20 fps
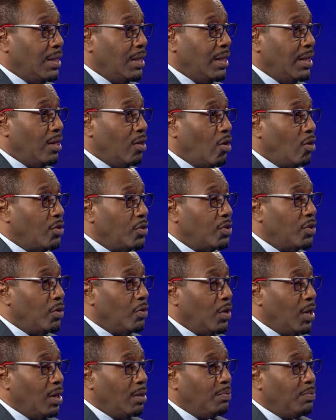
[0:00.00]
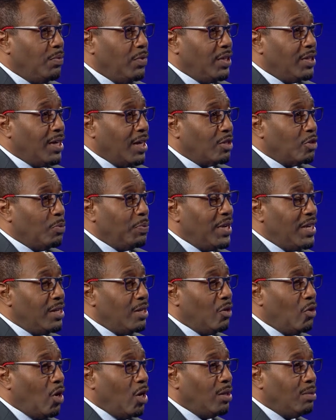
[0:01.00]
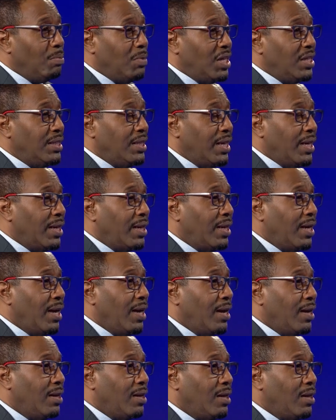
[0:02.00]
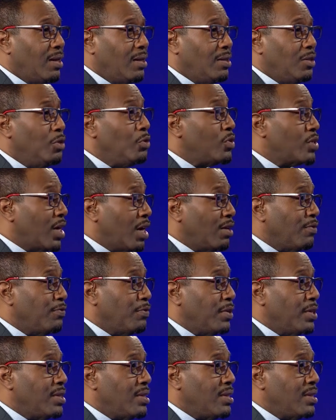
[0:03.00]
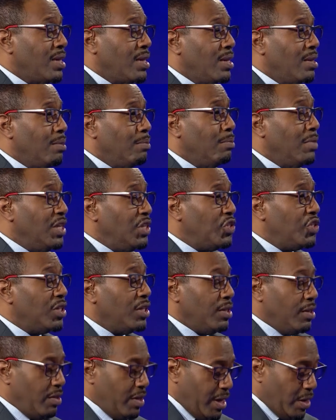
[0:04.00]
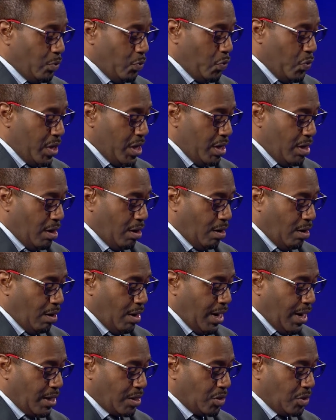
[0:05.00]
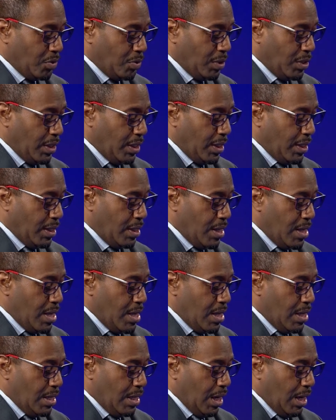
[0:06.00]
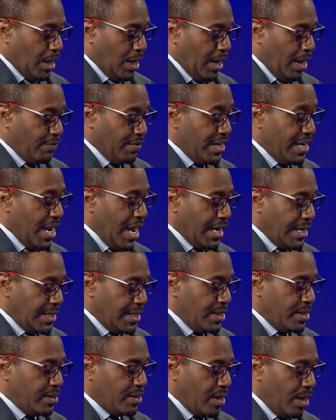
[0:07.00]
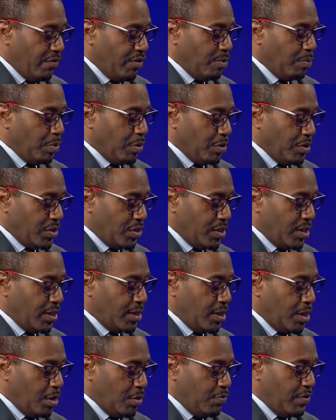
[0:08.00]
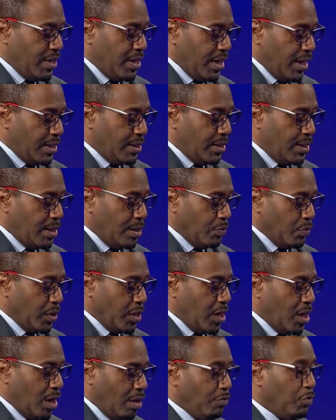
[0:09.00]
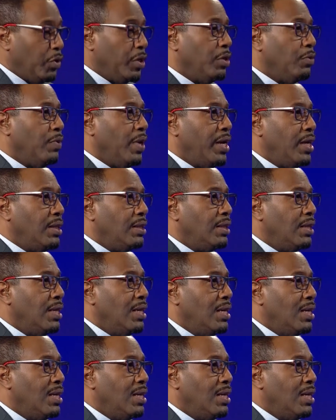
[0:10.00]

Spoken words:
And also, Dr. Pino on Monday at a news conference mentioned that we are actually have a 97% COVID-19 recovery rate.